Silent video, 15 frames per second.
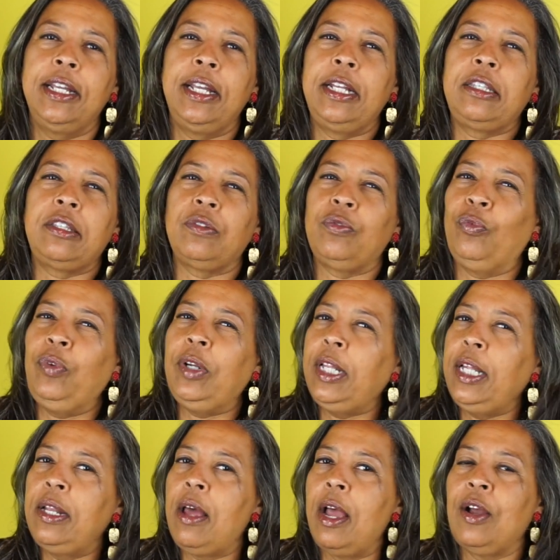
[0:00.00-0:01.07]
it's
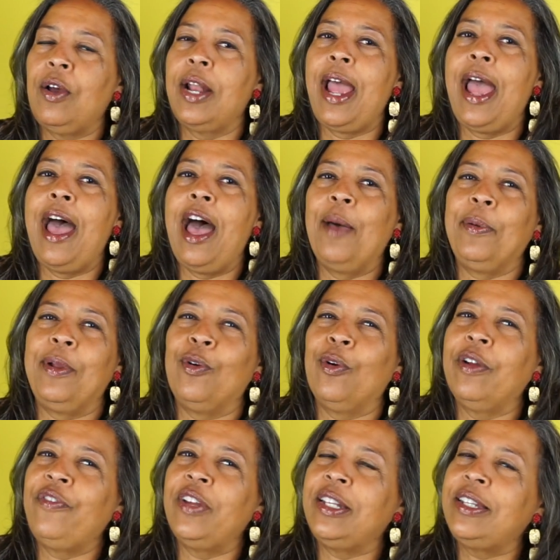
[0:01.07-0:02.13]
really not going to happen.
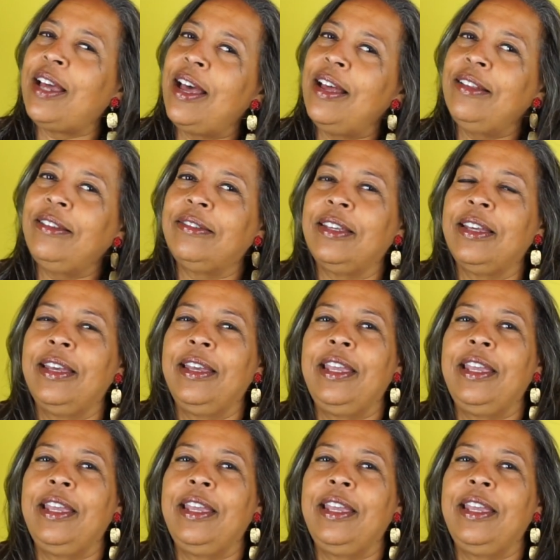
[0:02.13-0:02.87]
Or if it does,